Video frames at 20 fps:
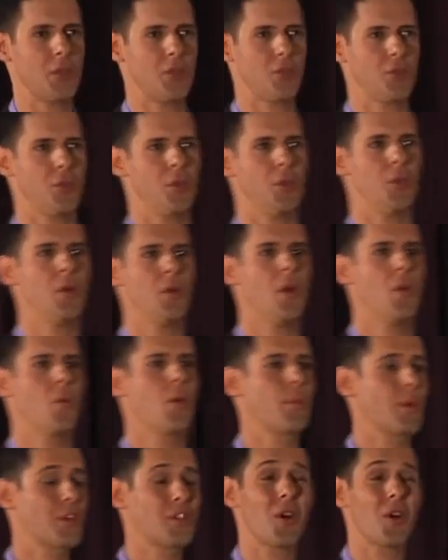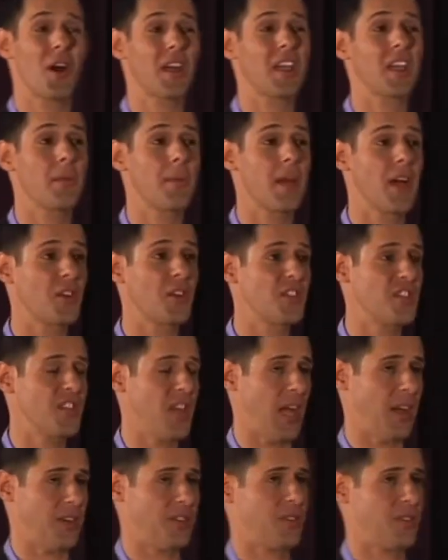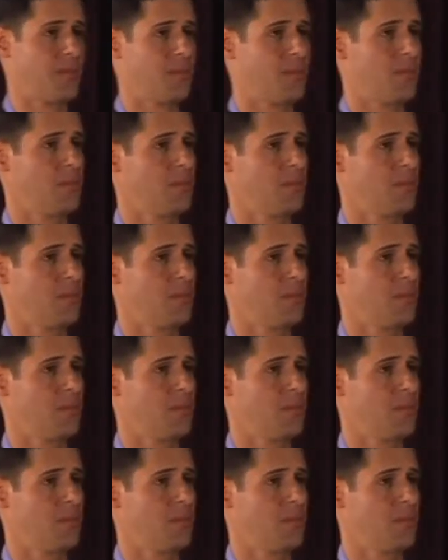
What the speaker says: true when we're talking about sex.